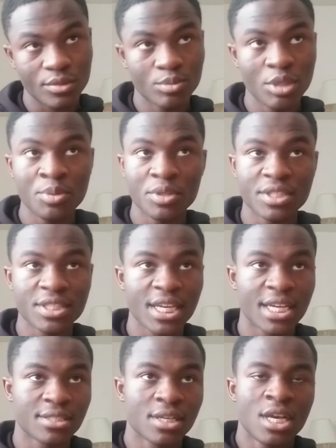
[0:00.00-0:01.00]
People can say,
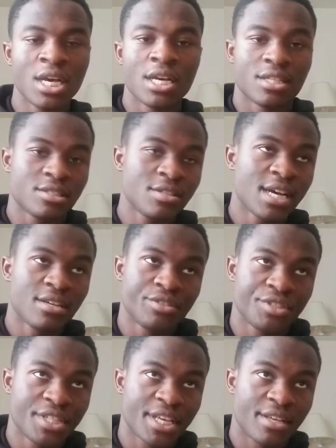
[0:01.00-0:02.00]
I, you gotta
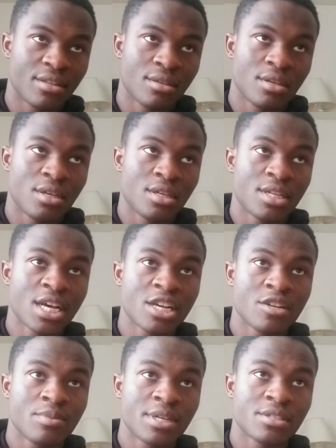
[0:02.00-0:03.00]
understand, not
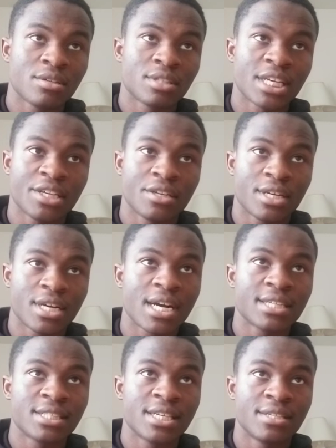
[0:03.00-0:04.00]
everybody's gonna like your
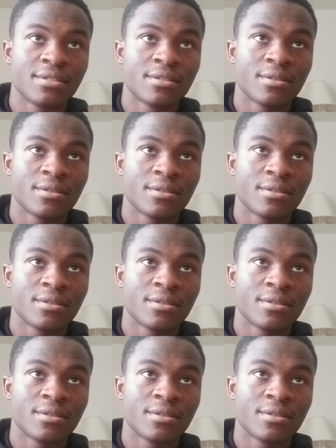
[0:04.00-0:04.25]
content.